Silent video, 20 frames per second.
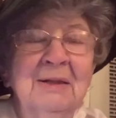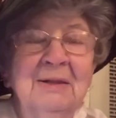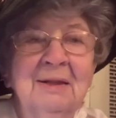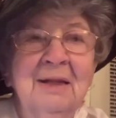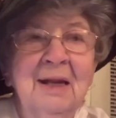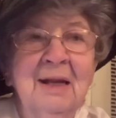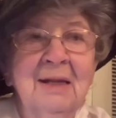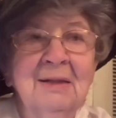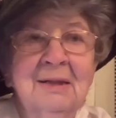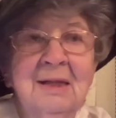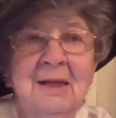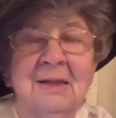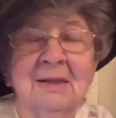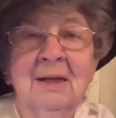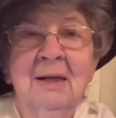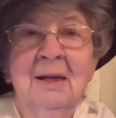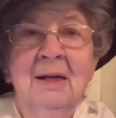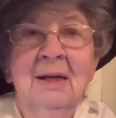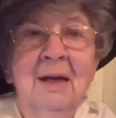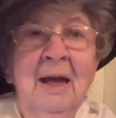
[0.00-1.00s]
today that says,
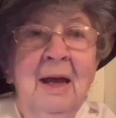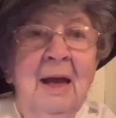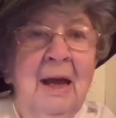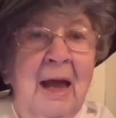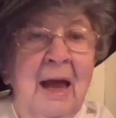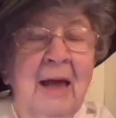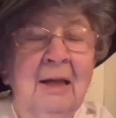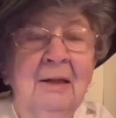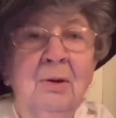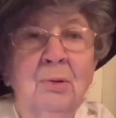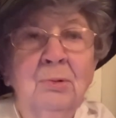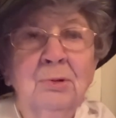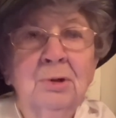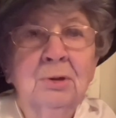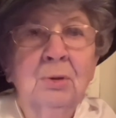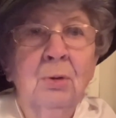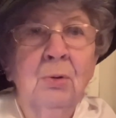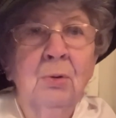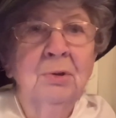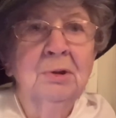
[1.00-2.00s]
and those
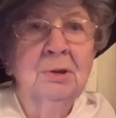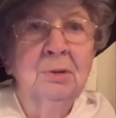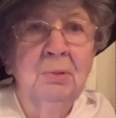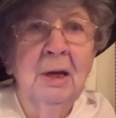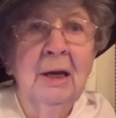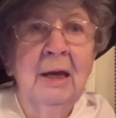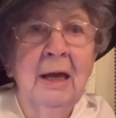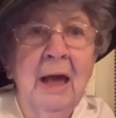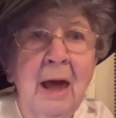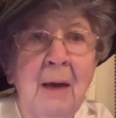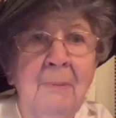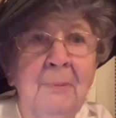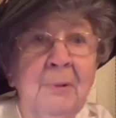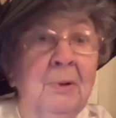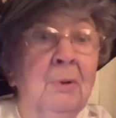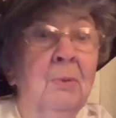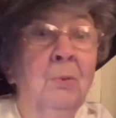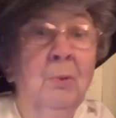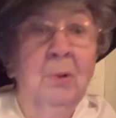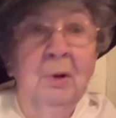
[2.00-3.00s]
stories really
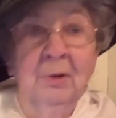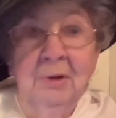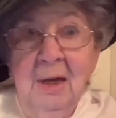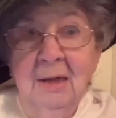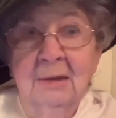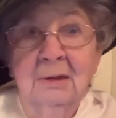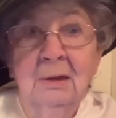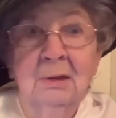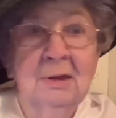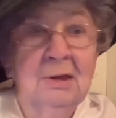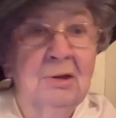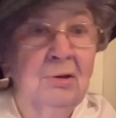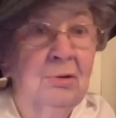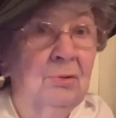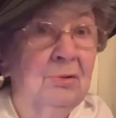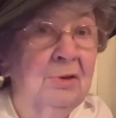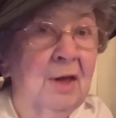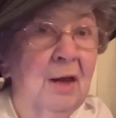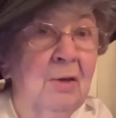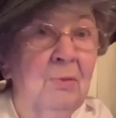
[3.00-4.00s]
happened. Well, yes,
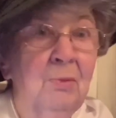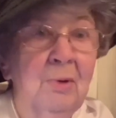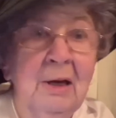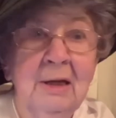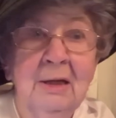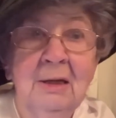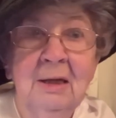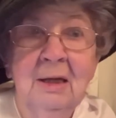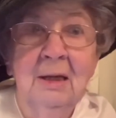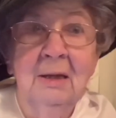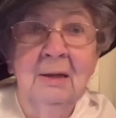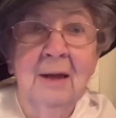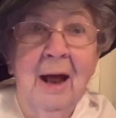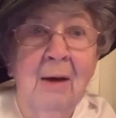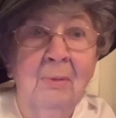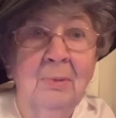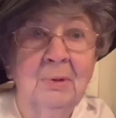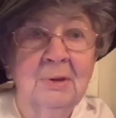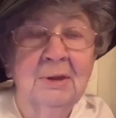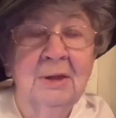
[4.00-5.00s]
sir, they really did. I
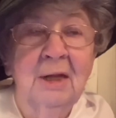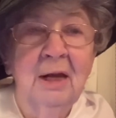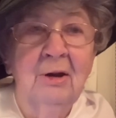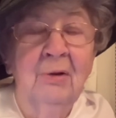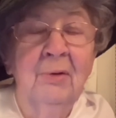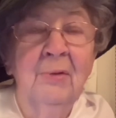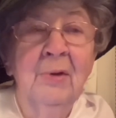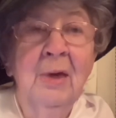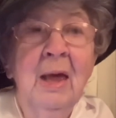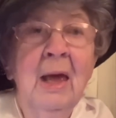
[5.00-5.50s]
was there.